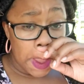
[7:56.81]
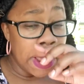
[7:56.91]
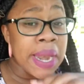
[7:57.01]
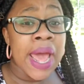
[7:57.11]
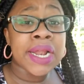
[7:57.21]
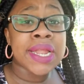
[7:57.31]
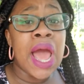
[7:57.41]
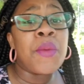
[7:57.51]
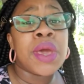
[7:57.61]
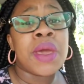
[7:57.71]
not
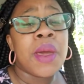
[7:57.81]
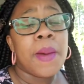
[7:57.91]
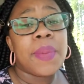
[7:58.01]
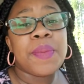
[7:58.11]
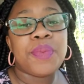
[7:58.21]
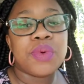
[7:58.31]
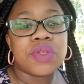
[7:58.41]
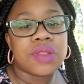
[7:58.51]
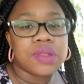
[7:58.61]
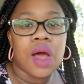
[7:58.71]
allowing people's
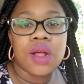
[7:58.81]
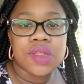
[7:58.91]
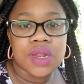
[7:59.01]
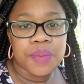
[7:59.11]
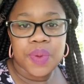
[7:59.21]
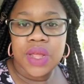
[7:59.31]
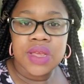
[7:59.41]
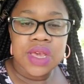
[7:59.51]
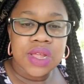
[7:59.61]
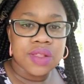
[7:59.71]
thoughts and
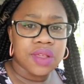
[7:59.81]
opinions